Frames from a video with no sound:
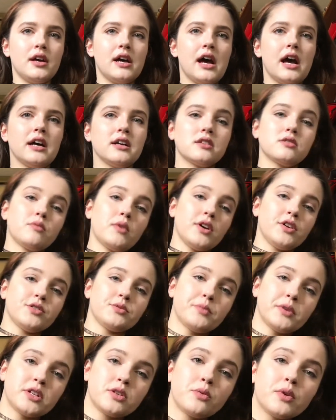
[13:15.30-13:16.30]
as well as
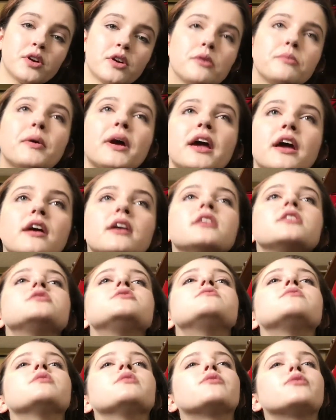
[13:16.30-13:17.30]
my Twitter
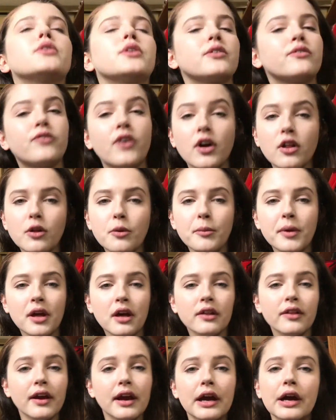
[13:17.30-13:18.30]
page. Feel free to follow me
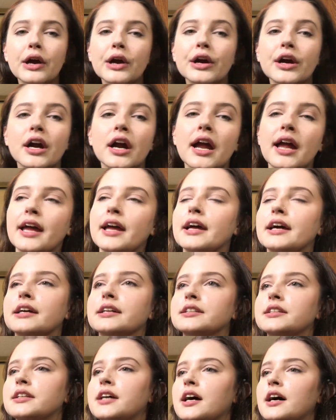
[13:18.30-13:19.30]
there,
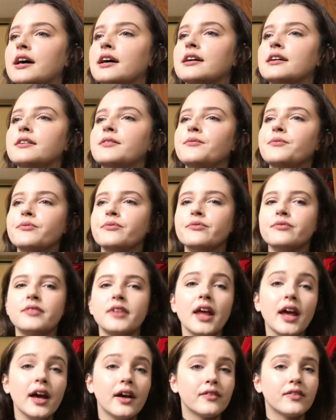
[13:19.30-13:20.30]
and
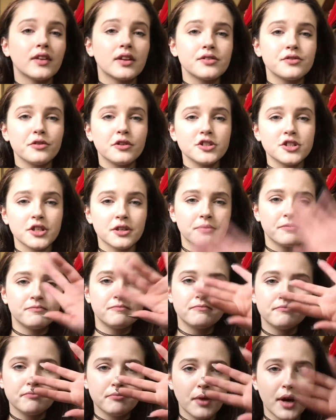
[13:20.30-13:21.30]
yeah, thanks for watching.
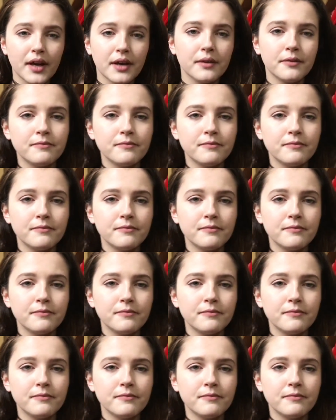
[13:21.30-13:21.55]
Bye.